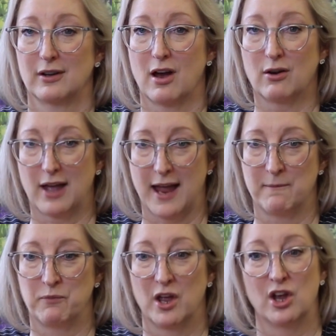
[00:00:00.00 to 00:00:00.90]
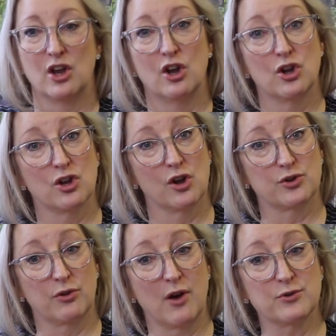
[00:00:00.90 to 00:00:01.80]
Okay,
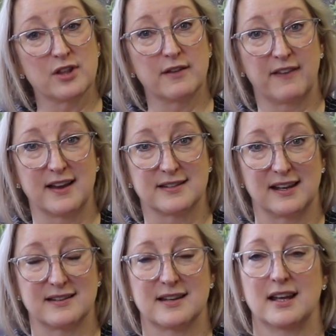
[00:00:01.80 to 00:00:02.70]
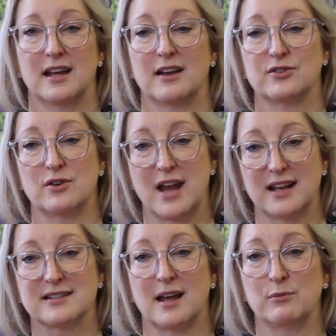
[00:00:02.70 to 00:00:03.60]
so those are the faces. So
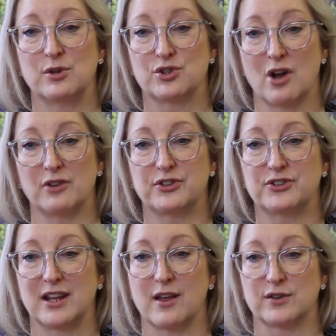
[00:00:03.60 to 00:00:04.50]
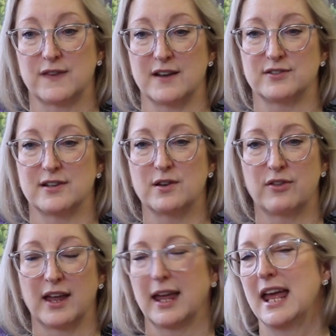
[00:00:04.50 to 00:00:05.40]
next time you start to see those faces, you
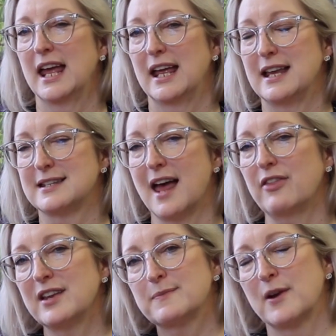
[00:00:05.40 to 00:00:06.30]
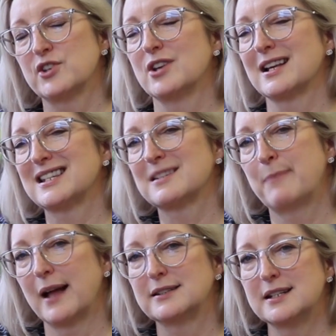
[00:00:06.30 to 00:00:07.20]
think, is that the expression I
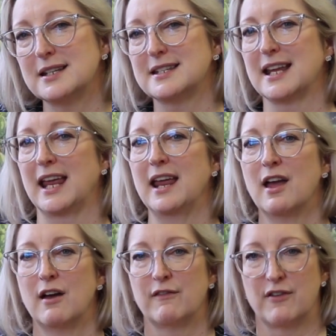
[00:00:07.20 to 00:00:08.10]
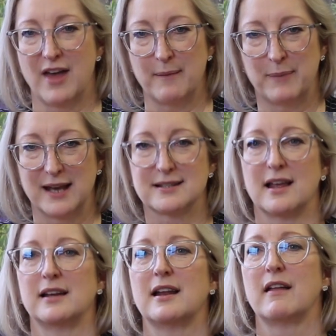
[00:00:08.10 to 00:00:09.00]
expected to see for that
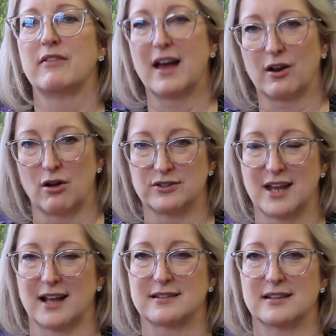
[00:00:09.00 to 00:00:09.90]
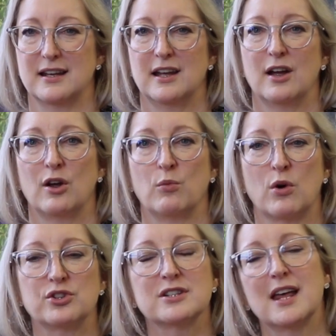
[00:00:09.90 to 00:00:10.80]
baseline and that context? What
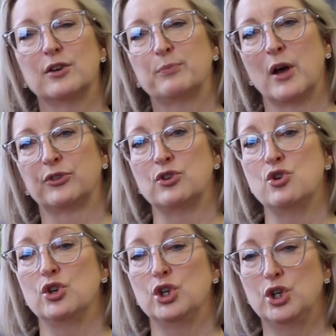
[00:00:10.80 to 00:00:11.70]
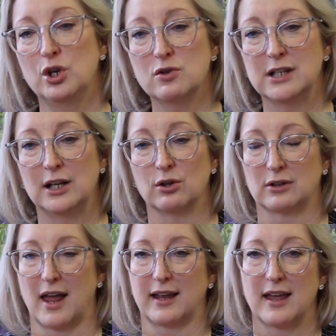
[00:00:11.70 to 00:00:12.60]
does that person usually look
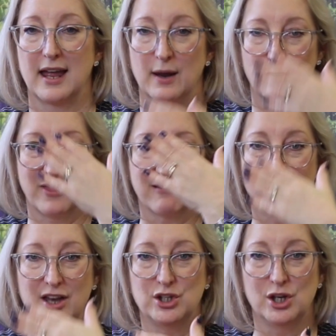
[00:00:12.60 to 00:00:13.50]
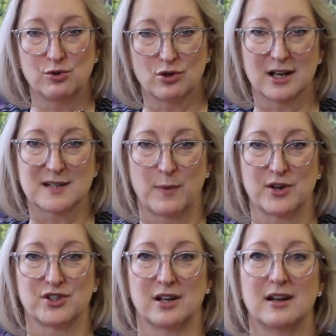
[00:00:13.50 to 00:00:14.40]
like when they're in their neutral
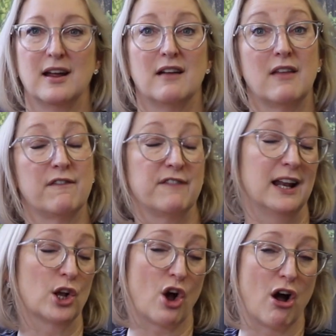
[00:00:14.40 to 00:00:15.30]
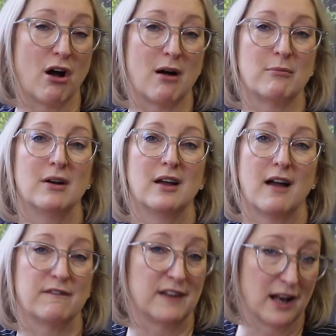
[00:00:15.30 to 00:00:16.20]
expression, they're feeling calm
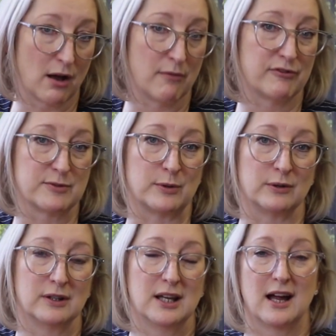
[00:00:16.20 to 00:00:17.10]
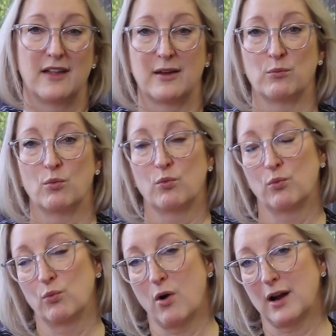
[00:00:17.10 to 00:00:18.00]
and feeling comfortable? And then
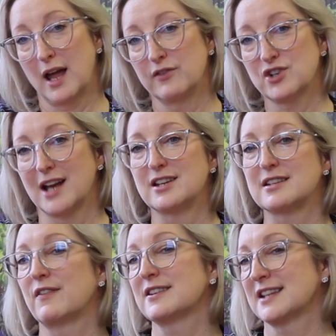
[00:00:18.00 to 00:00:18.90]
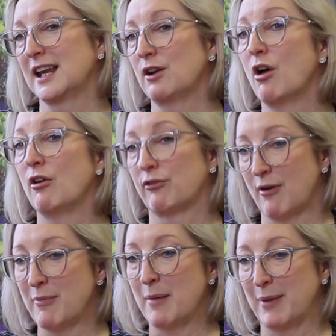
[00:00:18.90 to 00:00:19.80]
what kind of changes have I seen from that